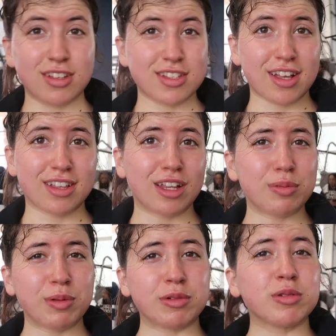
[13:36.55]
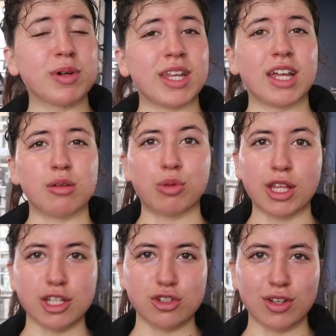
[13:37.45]
Still has had a lot of people, but I
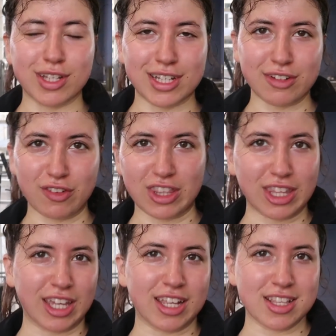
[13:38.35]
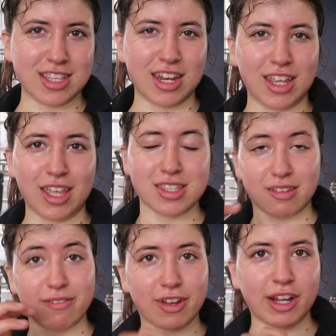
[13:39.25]
plan to do a lot of different things, and it
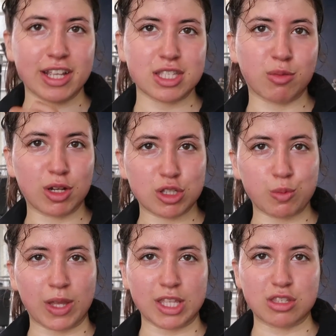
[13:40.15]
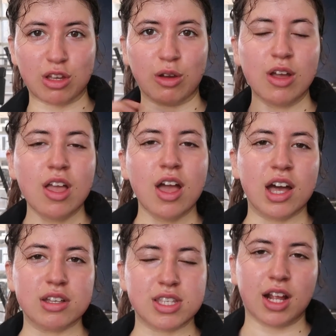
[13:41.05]
is a very small space, so
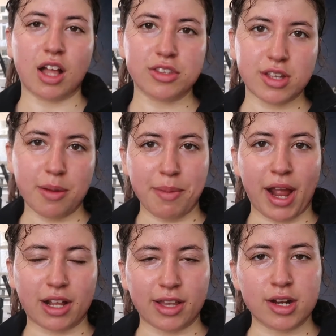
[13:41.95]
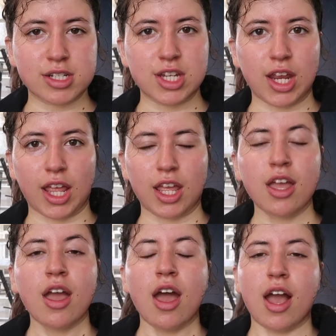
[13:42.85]
I was like, I'll just come back later
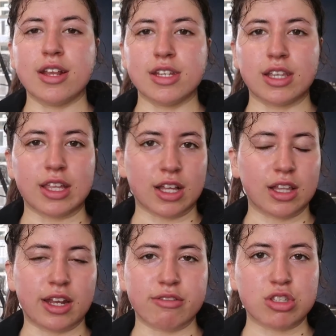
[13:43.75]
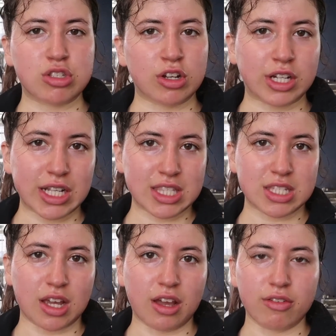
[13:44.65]
tonight. I did like a lot of circuit
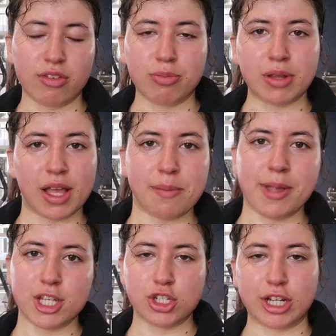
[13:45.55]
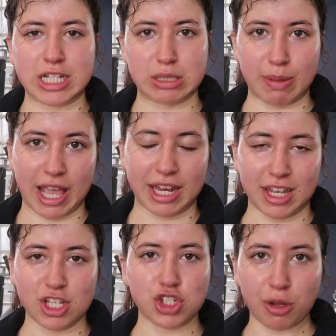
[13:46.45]
stuff, plyometric,
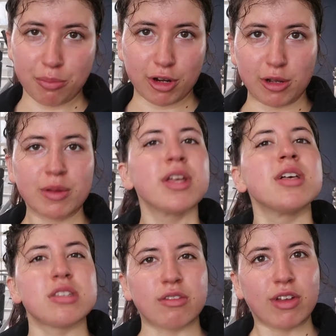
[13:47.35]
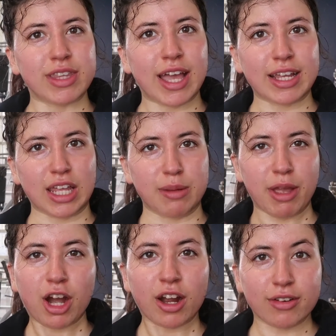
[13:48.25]
expanded, jump rope, stuff like that, getting
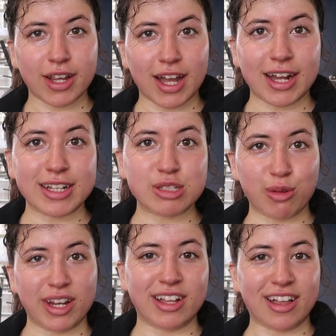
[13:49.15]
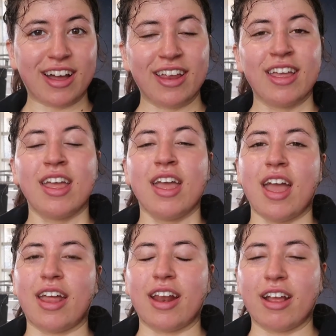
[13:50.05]
my heart rate high, sweating a lot,
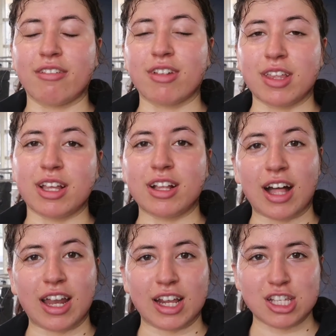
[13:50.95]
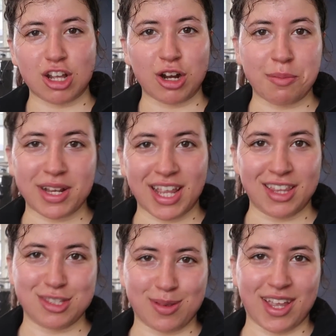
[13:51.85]
and I'm really glad I started my
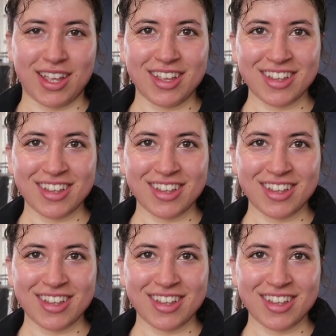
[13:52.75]
day this way.